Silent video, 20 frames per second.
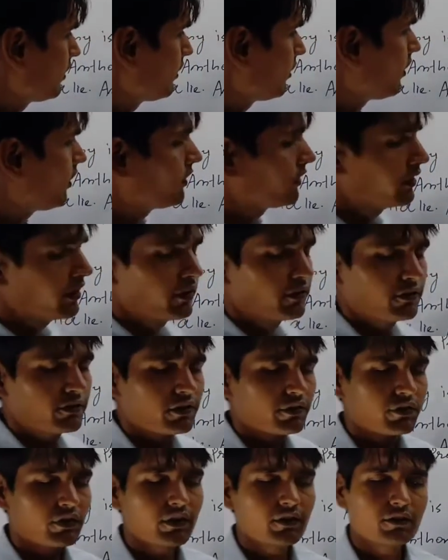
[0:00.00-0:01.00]
Now there's
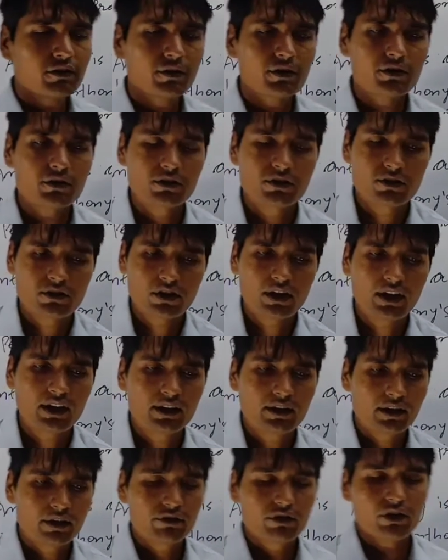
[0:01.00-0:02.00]
difference between try
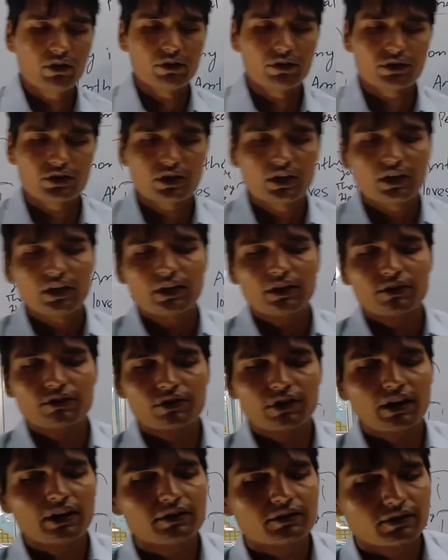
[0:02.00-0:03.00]
and effort.
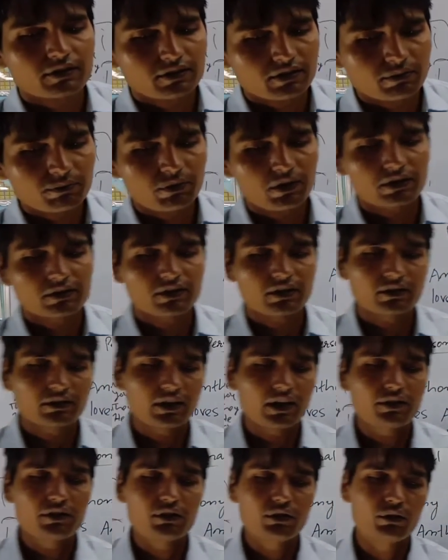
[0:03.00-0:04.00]
Try is a simple thing
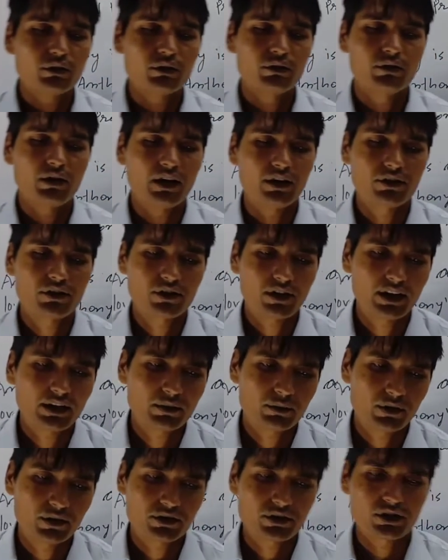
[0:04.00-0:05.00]
that you are
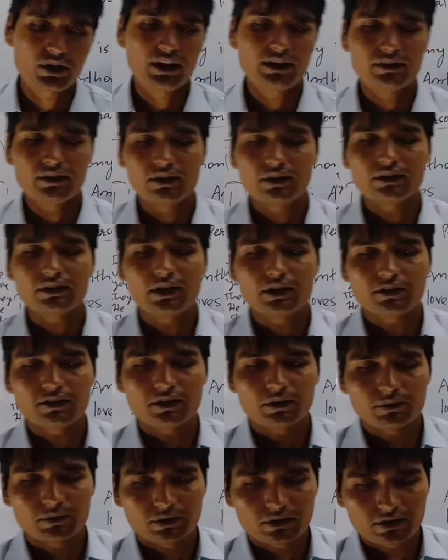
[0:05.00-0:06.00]
trying, but I think that
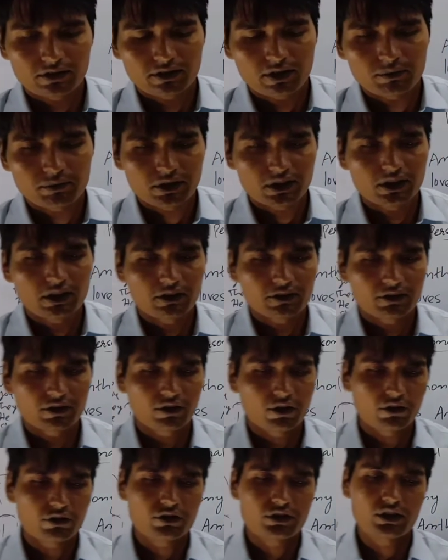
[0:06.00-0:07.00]
something is
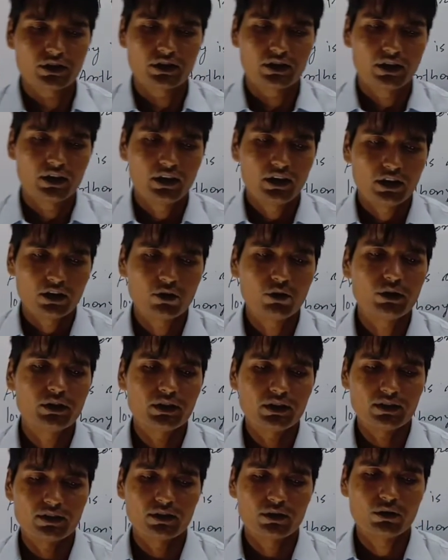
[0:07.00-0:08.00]
not
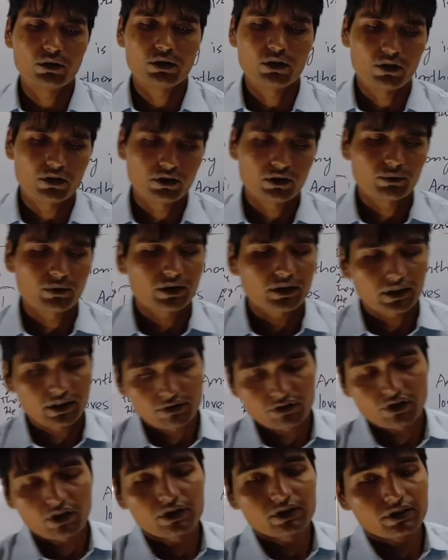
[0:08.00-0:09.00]
going in the good order. But
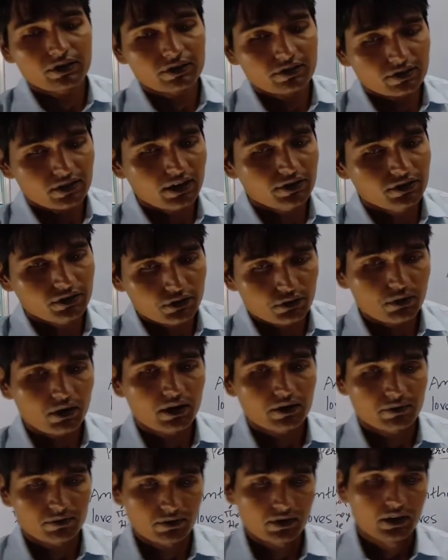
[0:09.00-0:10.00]
effort is that you
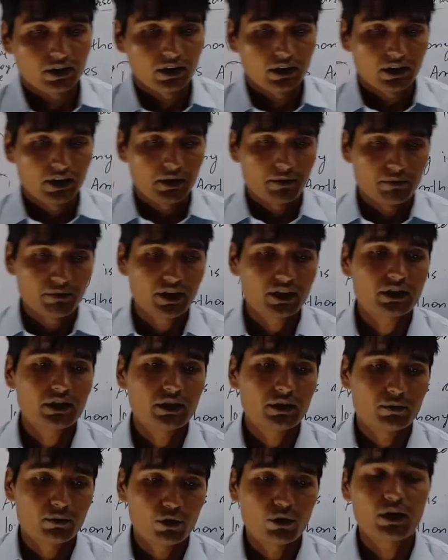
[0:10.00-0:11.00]
are
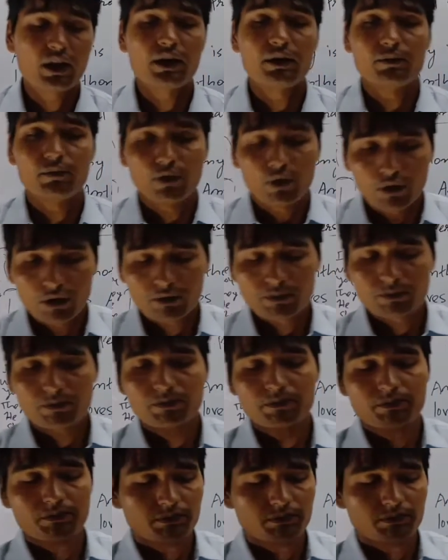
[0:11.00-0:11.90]
making more and more